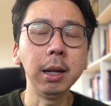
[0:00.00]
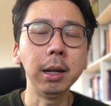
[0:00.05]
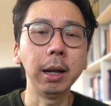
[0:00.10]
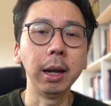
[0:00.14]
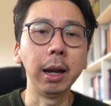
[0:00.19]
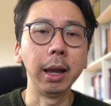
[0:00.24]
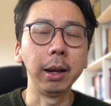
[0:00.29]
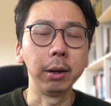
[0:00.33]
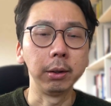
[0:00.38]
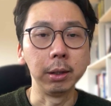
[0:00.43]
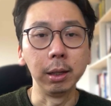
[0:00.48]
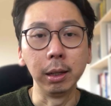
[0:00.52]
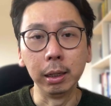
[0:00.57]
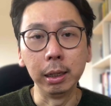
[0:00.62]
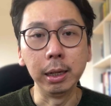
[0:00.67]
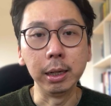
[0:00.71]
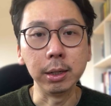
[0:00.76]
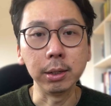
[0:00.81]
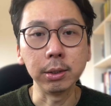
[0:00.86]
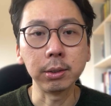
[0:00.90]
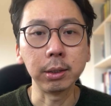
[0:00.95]
and the
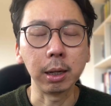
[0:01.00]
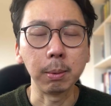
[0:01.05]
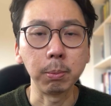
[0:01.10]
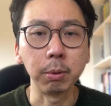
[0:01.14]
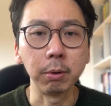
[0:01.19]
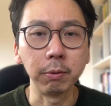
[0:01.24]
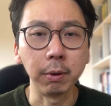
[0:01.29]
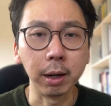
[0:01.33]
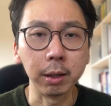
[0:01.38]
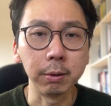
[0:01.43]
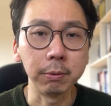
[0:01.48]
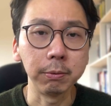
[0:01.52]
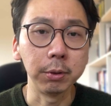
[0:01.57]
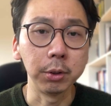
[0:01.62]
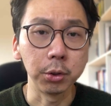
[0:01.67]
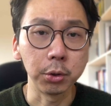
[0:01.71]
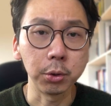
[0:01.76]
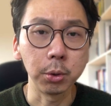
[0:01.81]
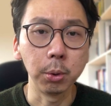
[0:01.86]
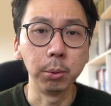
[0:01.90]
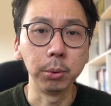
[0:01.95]
links that are provided for the
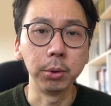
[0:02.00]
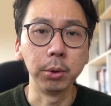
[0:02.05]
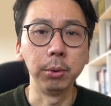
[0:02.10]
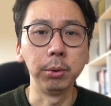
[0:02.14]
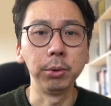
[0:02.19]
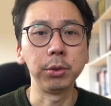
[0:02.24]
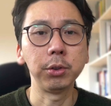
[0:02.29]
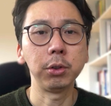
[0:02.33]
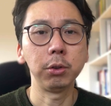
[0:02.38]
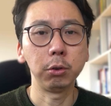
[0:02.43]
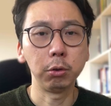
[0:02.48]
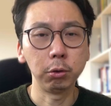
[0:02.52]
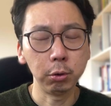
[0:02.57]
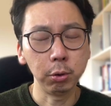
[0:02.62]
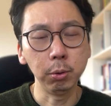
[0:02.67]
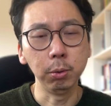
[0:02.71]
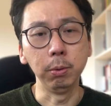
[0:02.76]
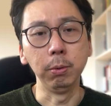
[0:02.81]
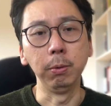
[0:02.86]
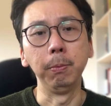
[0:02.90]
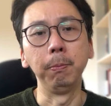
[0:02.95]
show notes
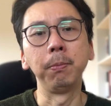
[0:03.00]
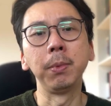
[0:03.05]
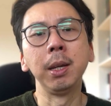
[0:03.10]
too.